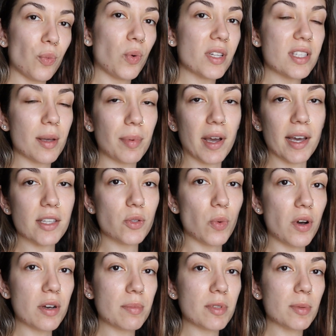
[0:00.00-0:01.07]
What's up guys,
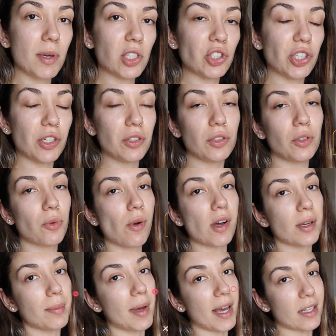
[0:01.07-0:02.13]
welcome to my channel or
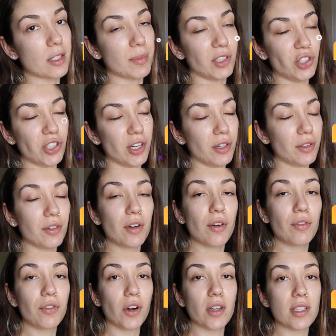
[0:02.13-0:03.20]
welcome back to my channel.
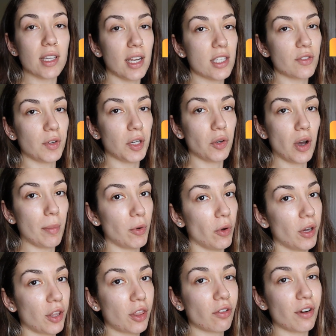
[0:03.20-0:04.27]
For today's video I'm
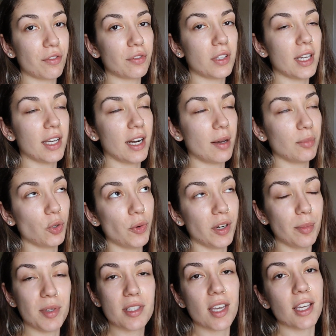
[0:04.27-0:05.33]
going thrifting and I'm
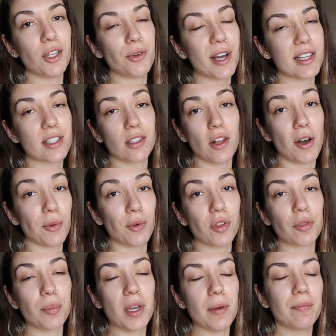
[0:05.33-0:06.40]
going to be taking you guys along
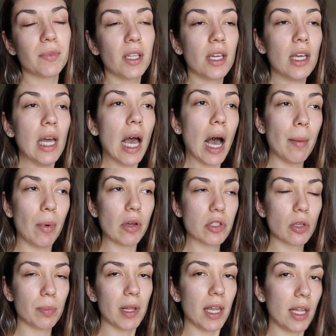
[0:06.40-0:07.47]
with me. I'm
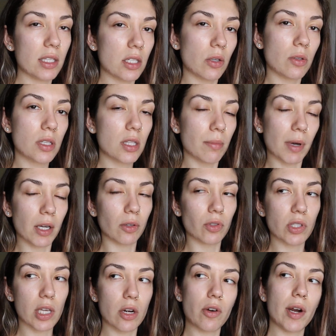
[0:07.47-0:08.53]
also planning to go to the
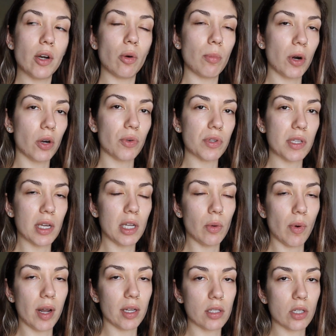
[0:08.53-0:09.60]
micro center. I know Marco said
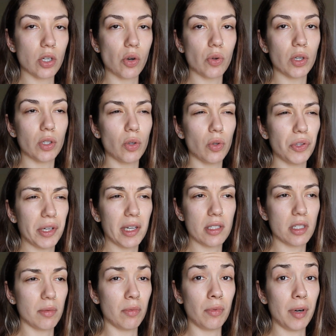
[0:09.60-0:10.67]
he wanted to go to go look
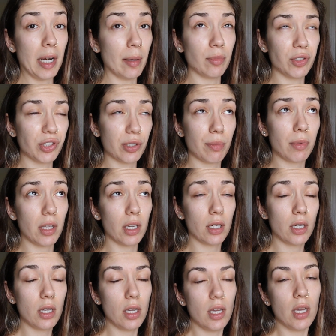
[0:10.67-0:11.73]
at some RAM or something.